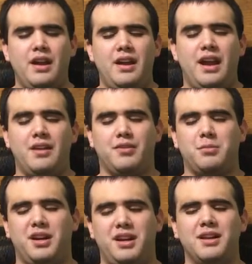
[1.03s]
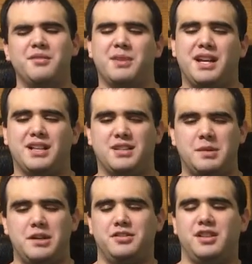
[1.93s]
Hey everybody, Michael
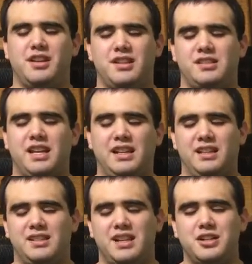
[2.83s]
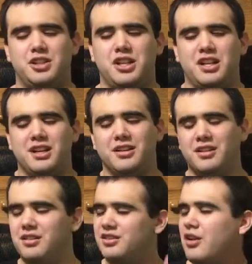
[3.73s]
Espinosa, the Sightless Senshi here.
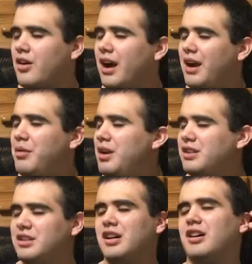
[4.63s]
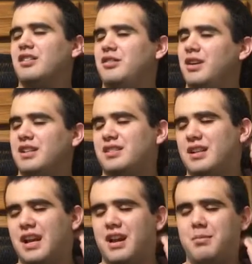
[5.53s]
So I wanted to talk to you guys
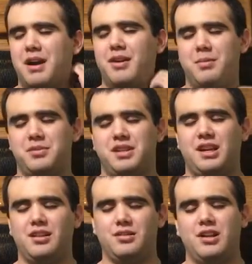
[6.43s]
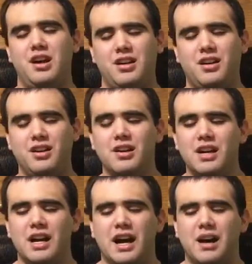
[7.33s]
today about a particular lock.
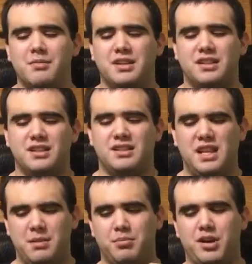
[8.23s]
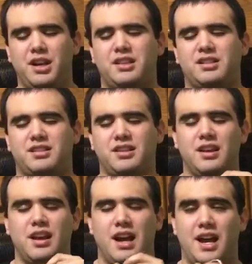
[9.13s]
Um, this is the Brinks
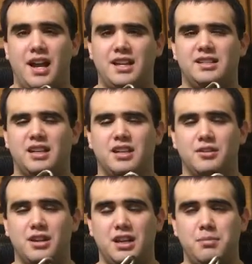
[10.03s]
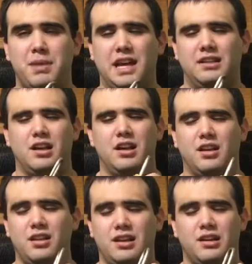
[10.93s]
High Security Padlock,
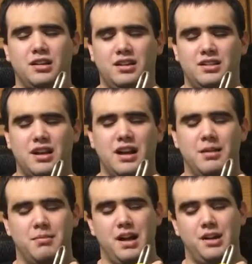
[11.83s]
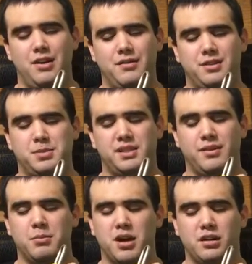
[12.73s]
they call it. Um, I don't have a specific
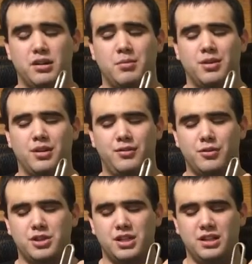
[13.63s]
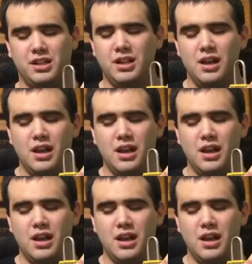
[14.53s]
model number, unfortunately.